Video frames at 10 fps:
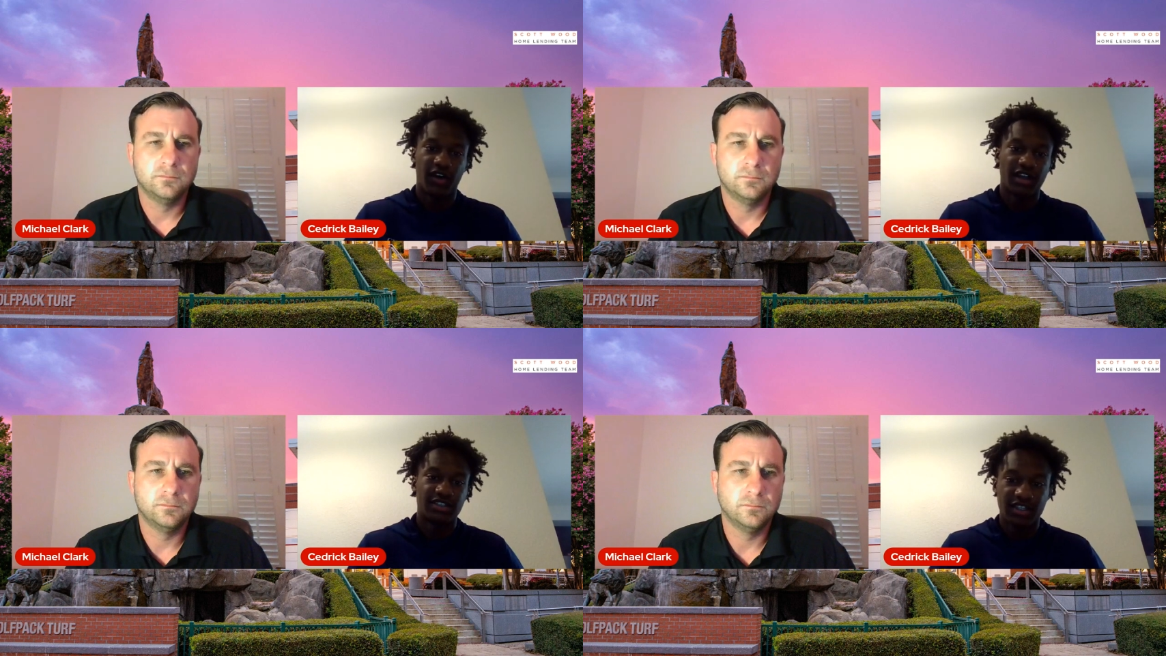
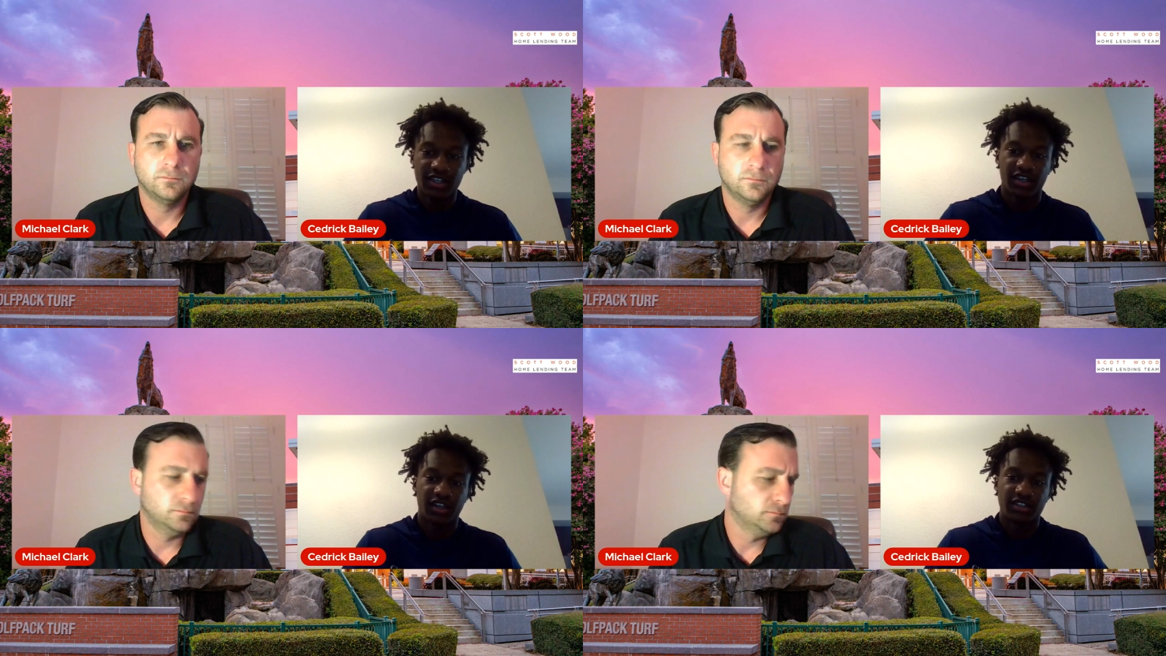Speaker 1: I see
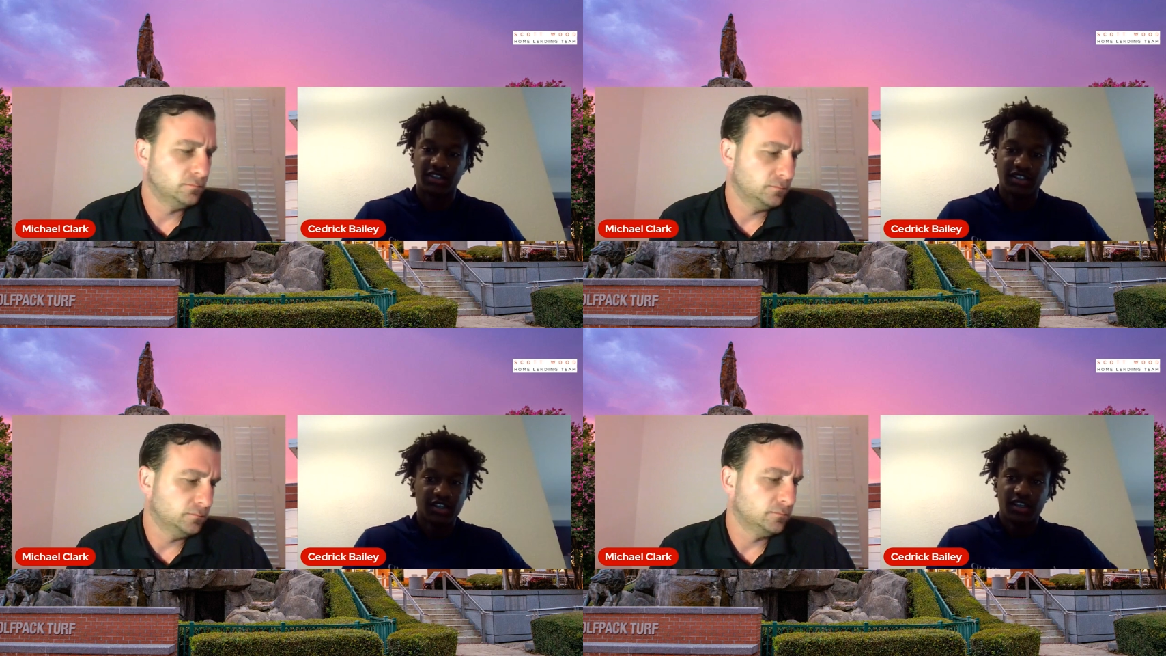it
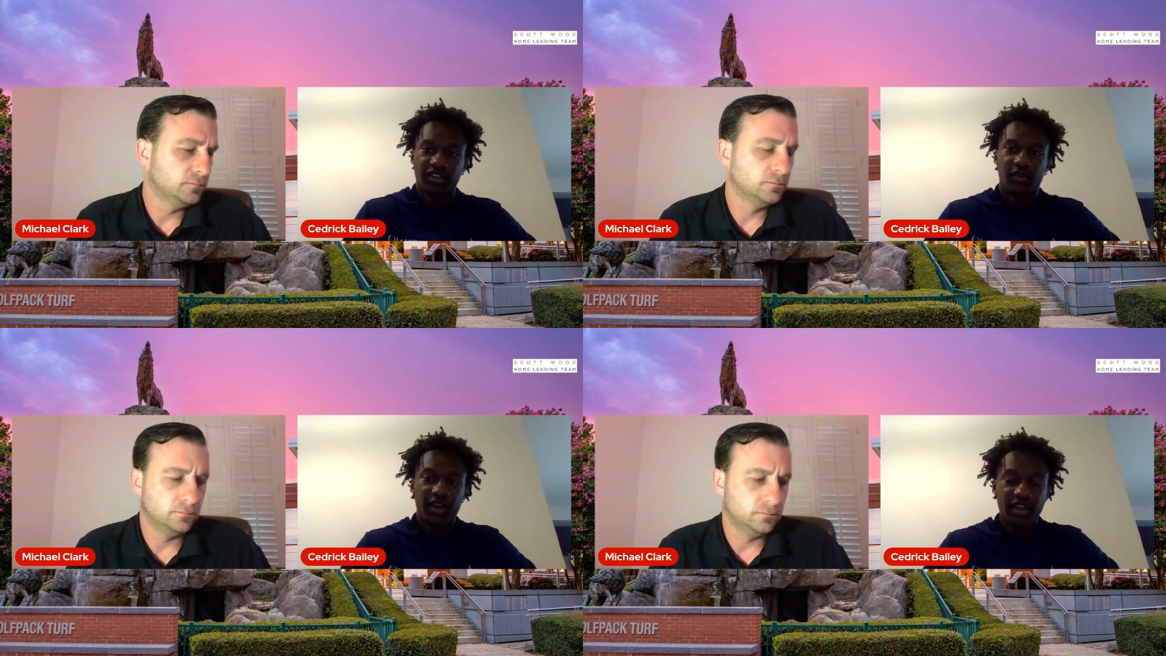because
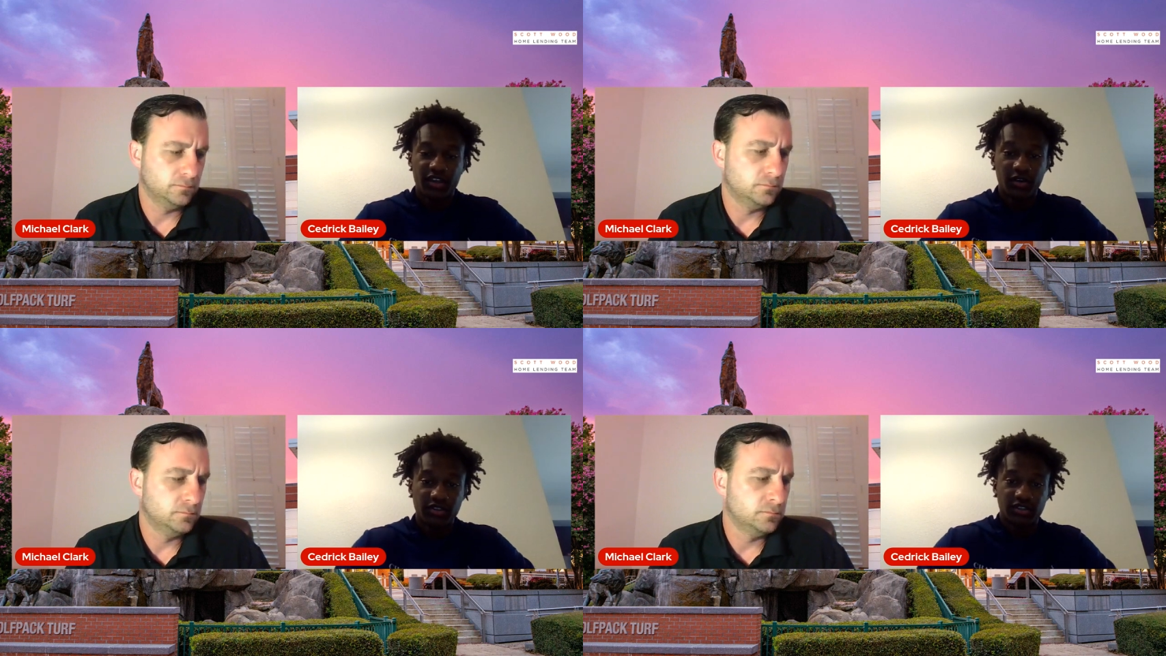the way he
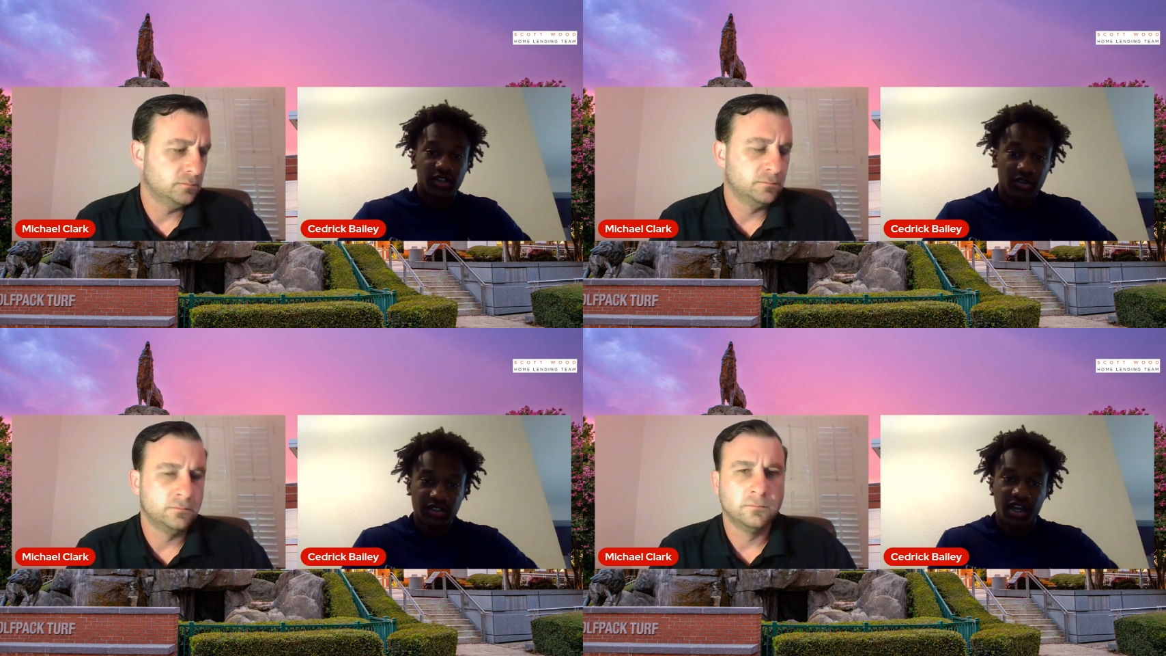coaches
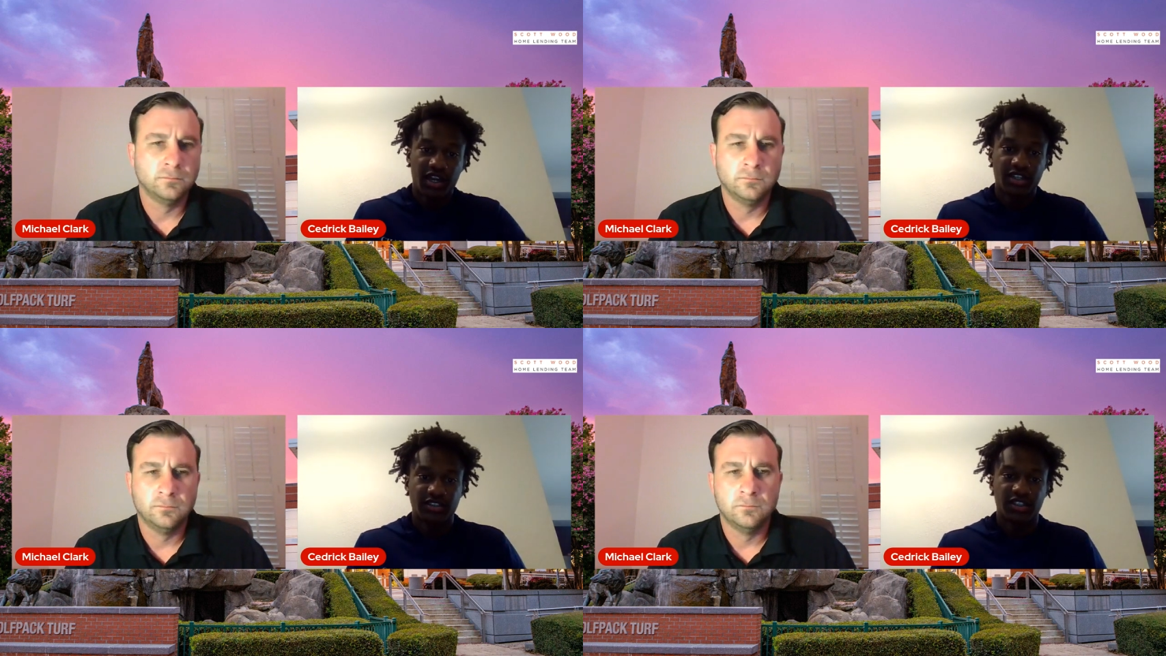those
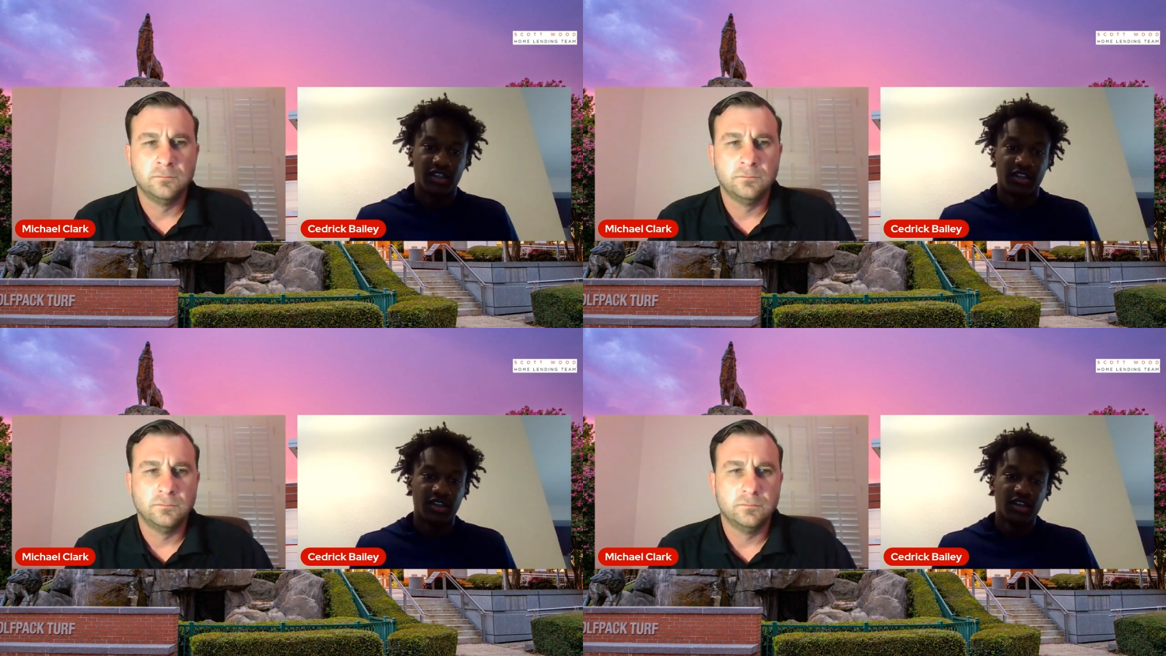guys
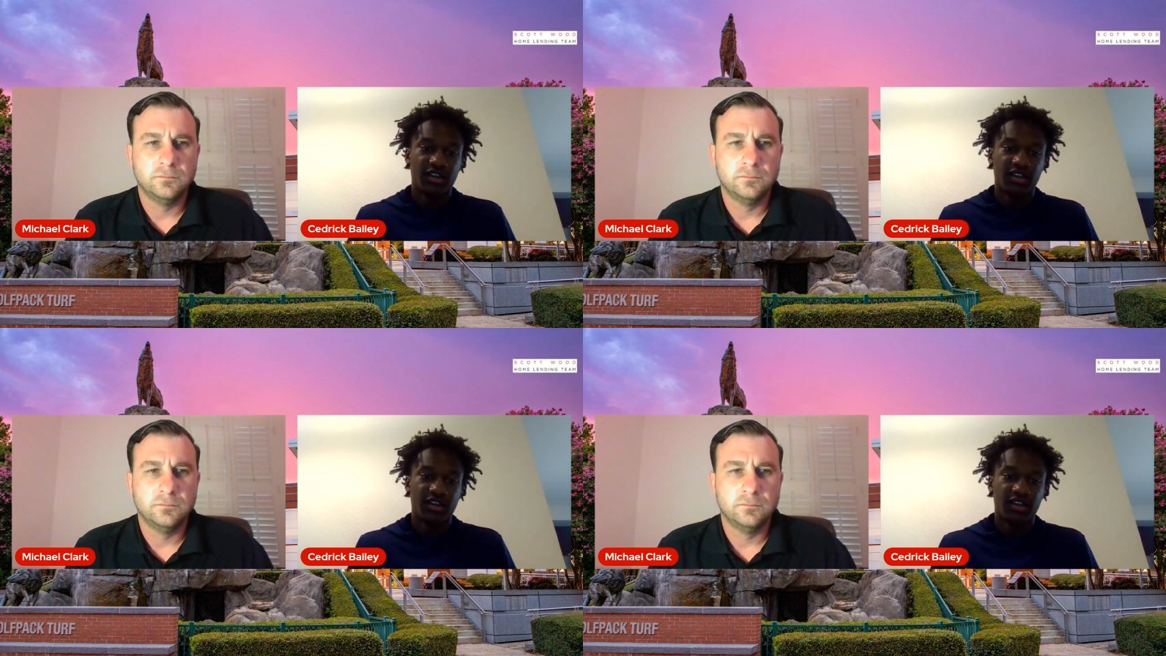and